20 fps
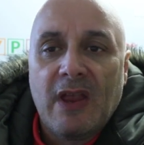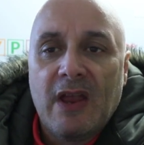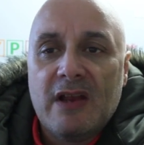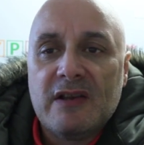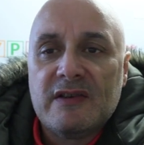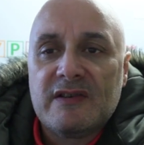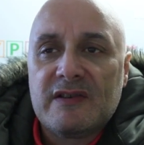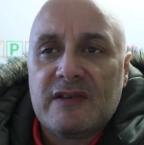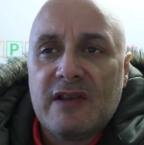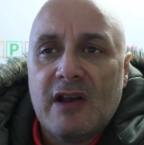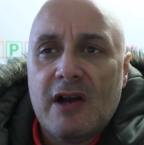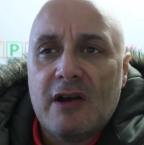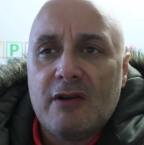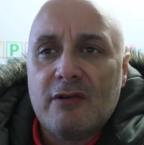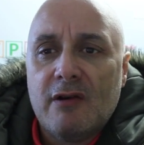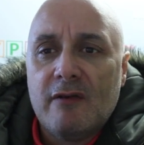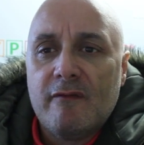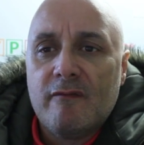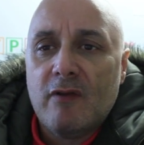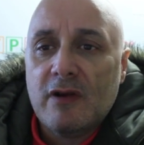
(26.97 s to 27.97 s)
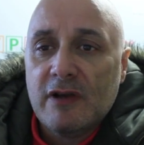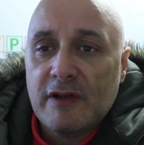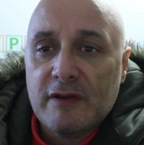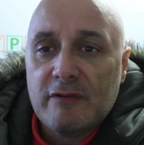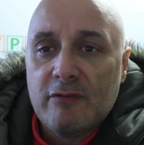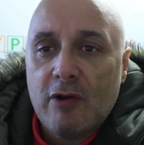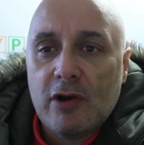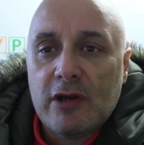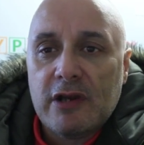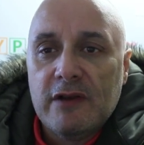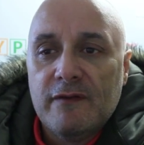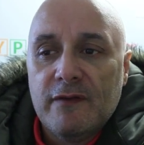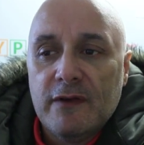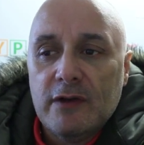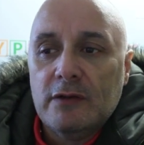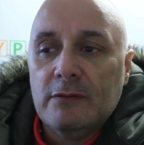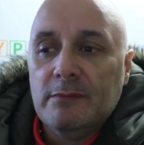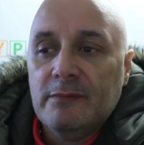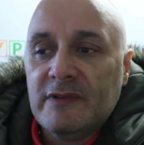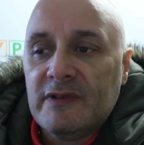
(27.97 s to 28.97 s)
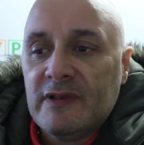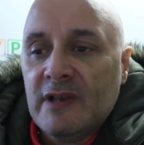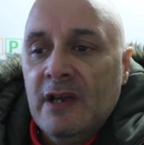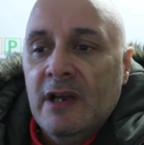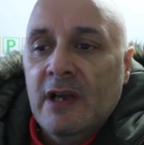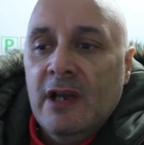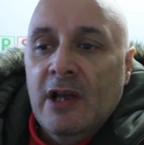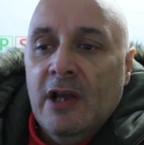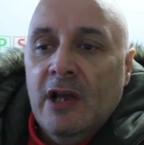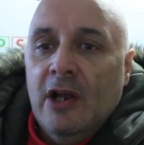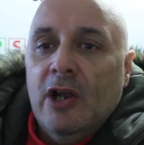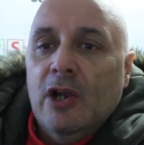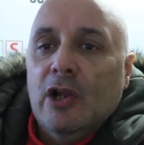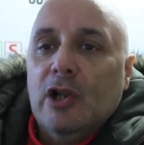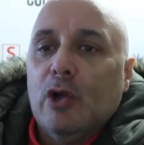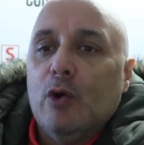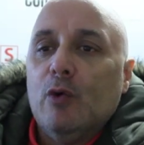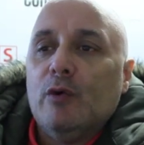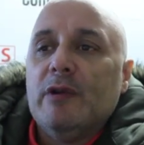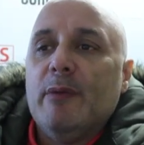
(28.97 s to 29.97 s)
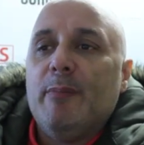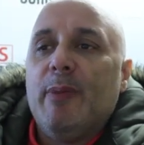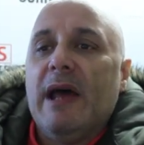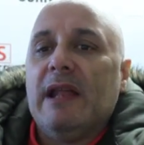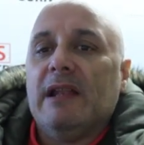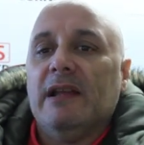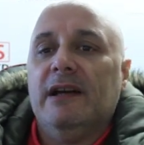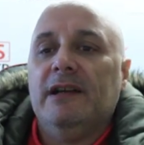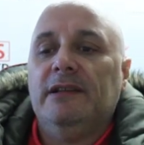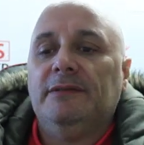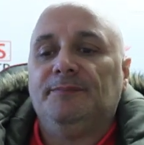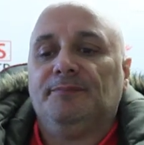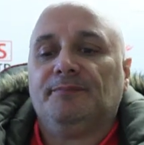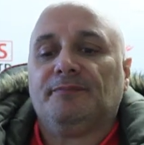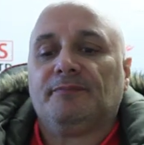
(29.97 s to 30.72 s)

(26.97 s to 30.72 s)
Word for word: and star of one of the Rocky films, Lou DiBella